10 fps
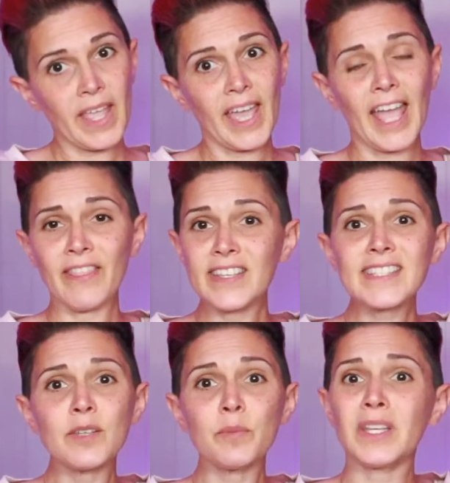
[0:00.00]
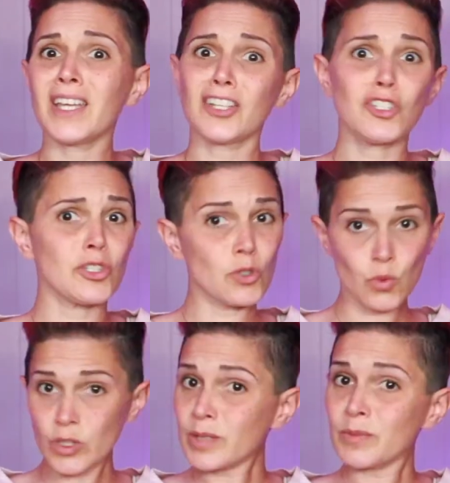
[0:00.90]
And this can be
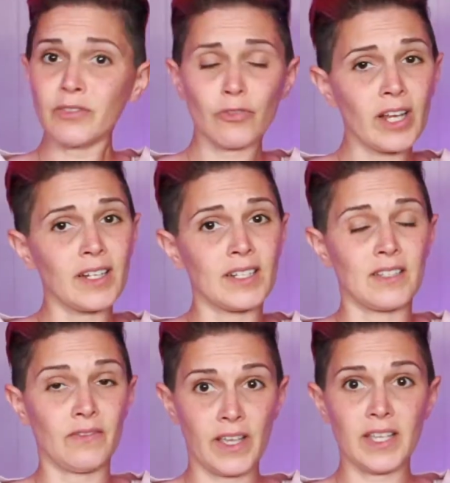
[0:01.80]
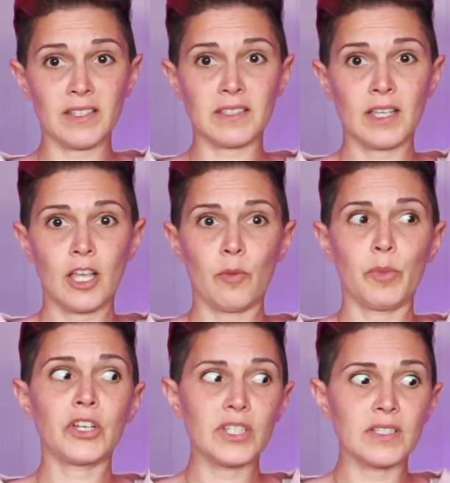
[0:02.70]
extremely frightening to face
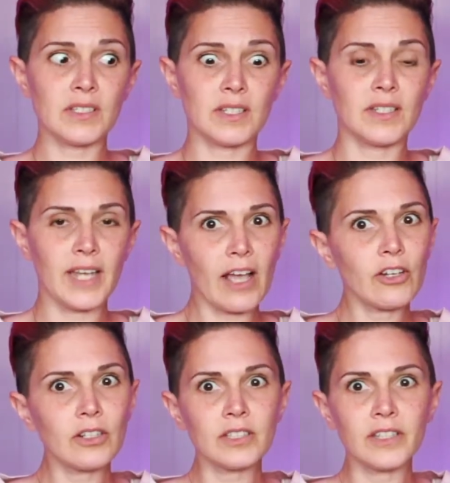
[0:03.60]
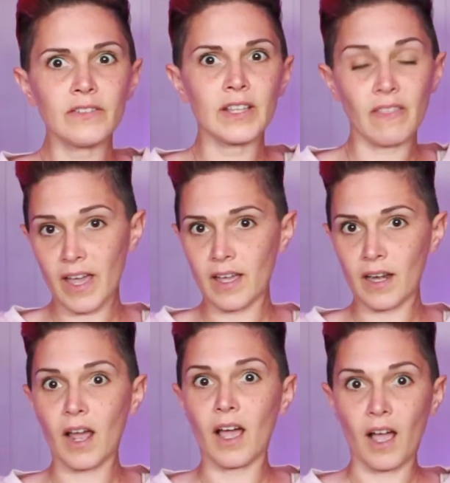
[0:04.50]
because now you're living that
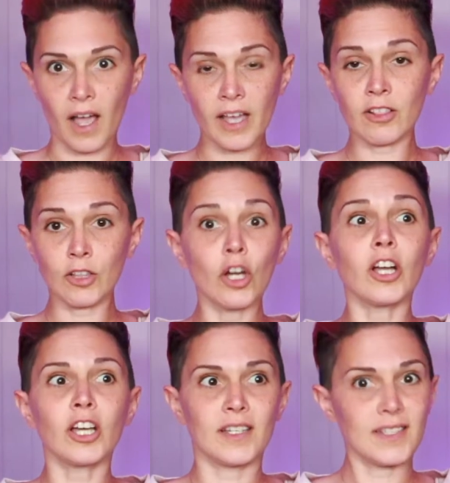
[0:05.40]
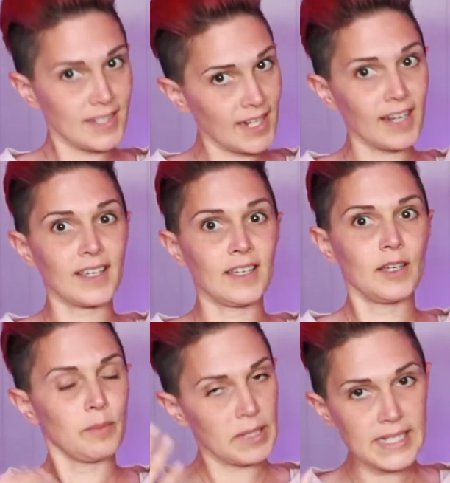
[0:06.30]
I look sick
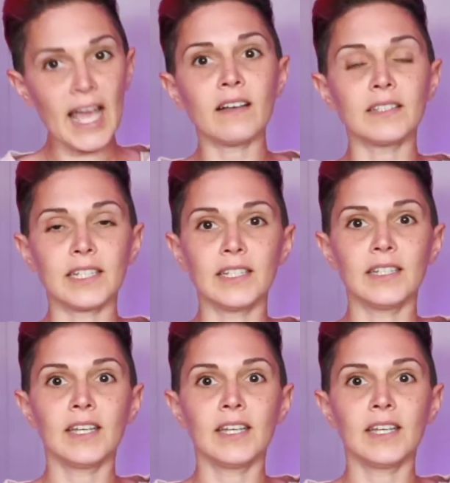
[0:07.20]
mentality.